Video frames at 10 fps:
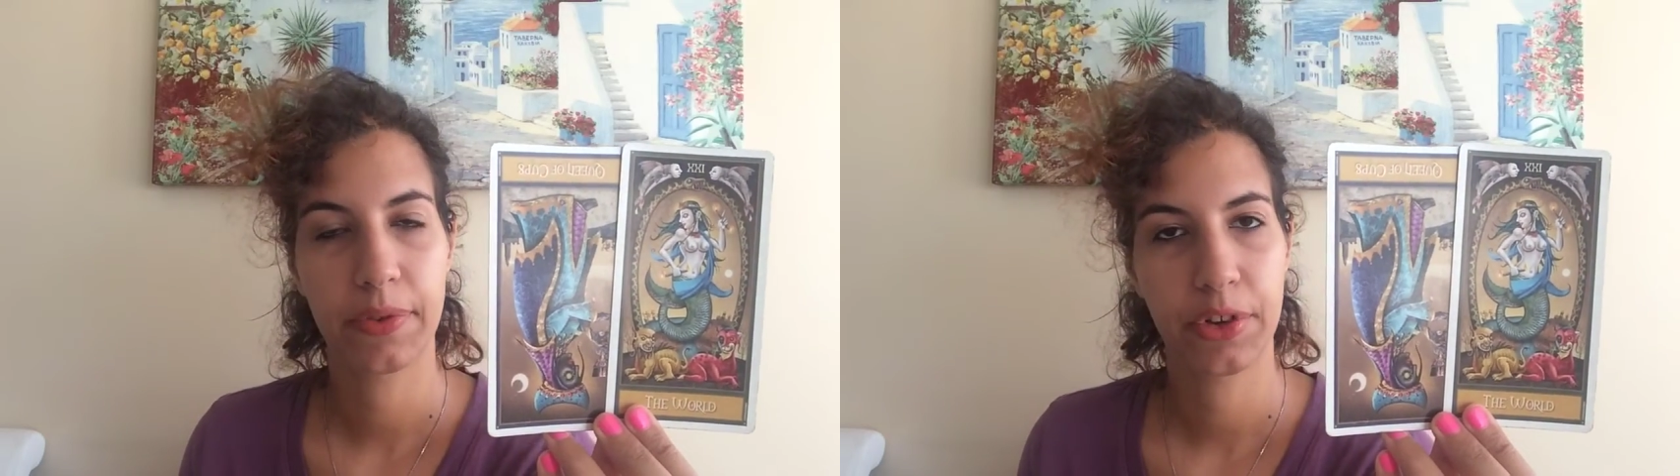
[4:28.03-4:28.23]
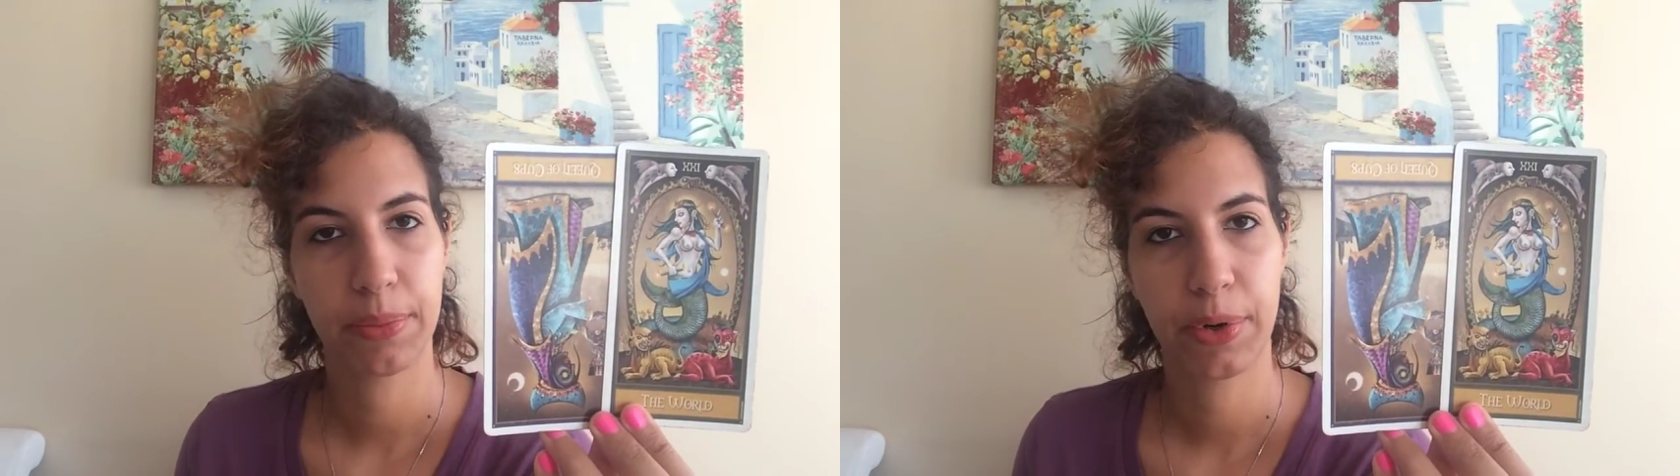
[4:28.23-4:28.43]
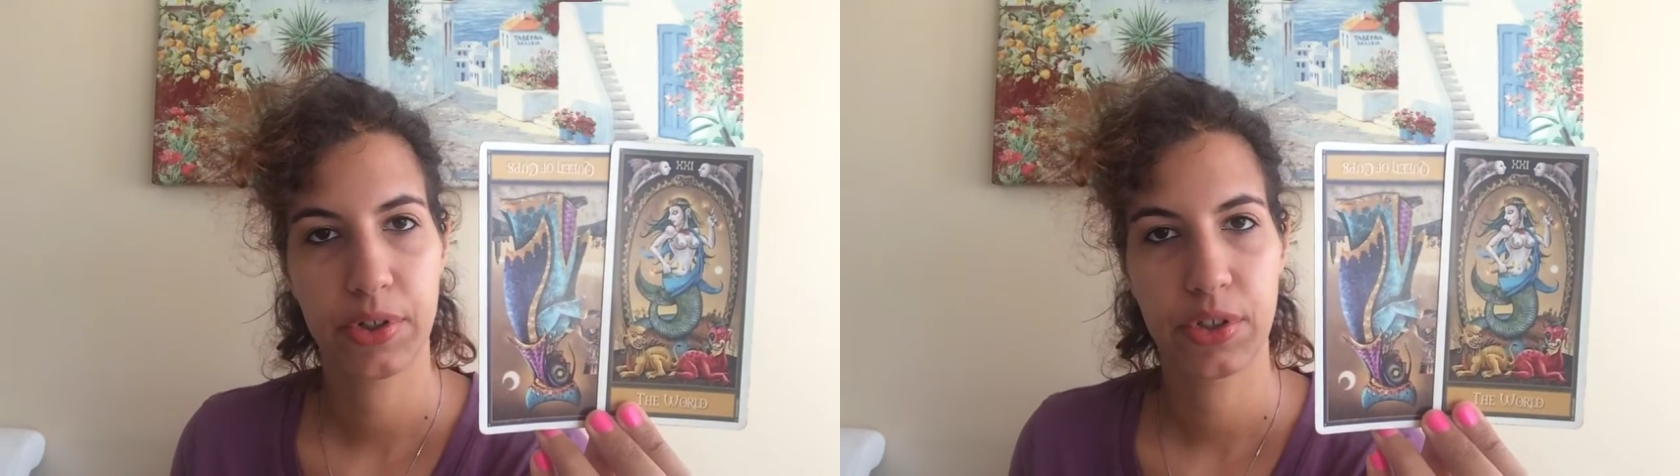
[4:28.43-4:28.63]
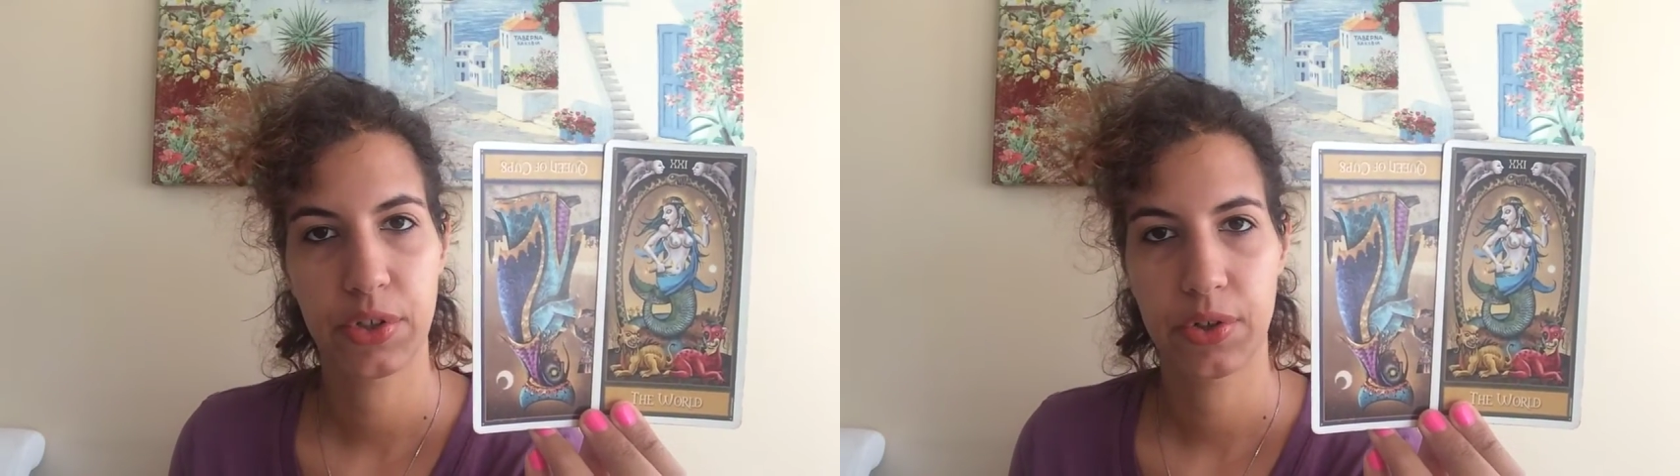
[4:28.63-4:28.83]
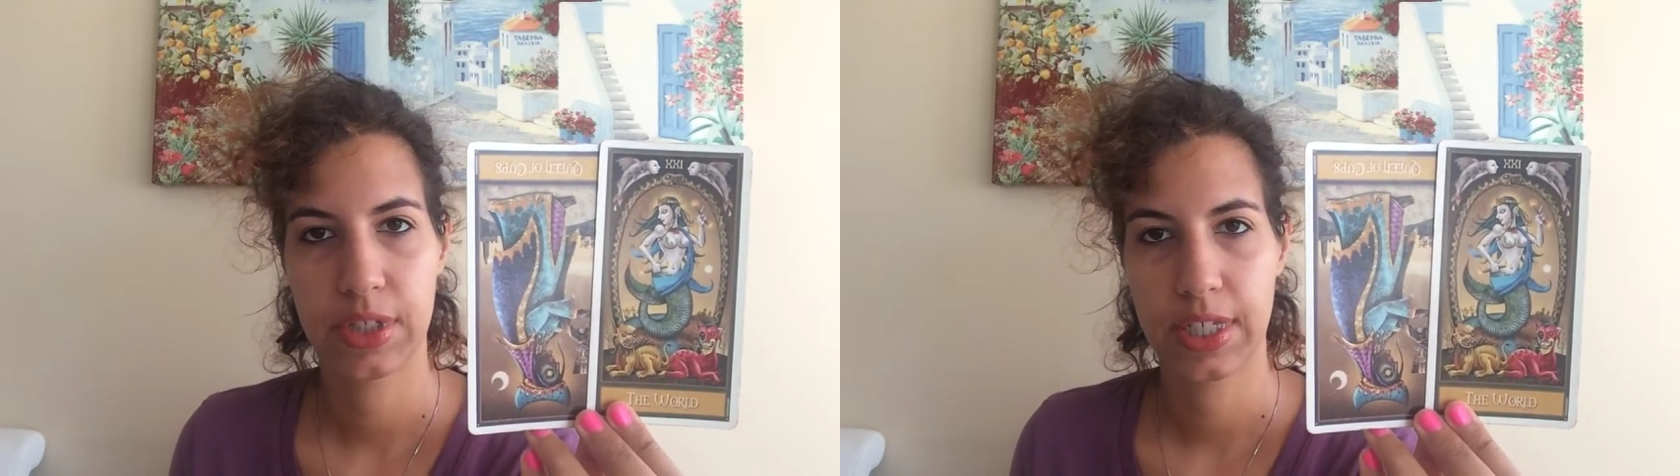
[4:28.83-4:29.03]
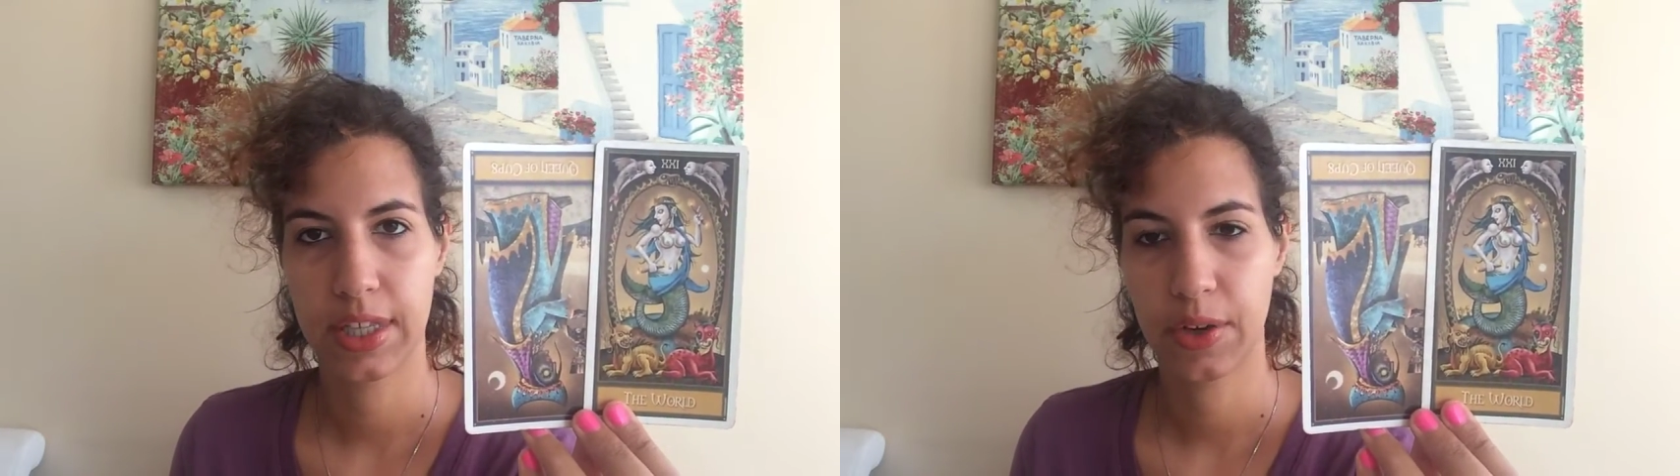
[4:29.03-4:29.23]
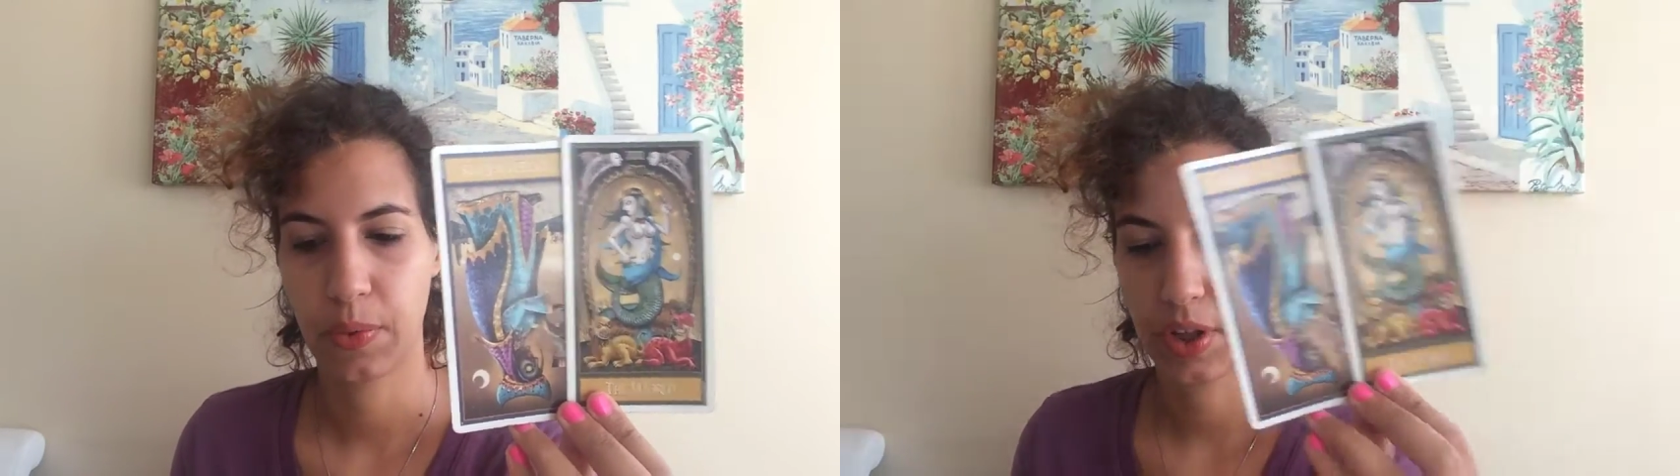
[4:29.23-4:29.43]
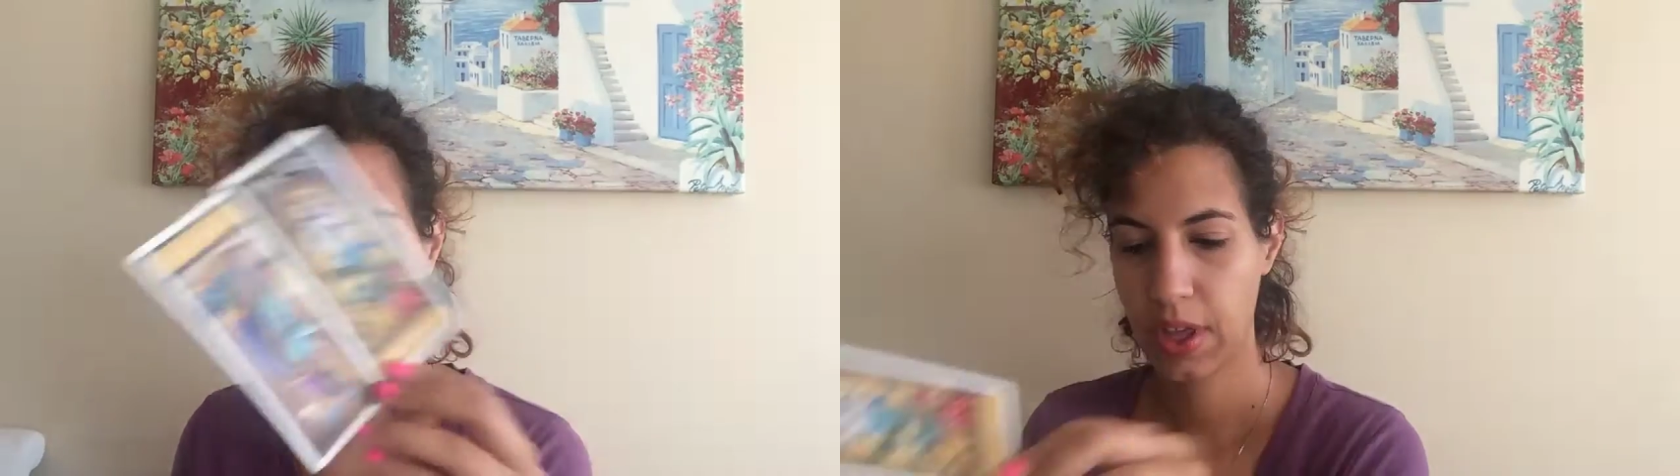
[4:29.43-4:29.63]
for the person you're dealing with.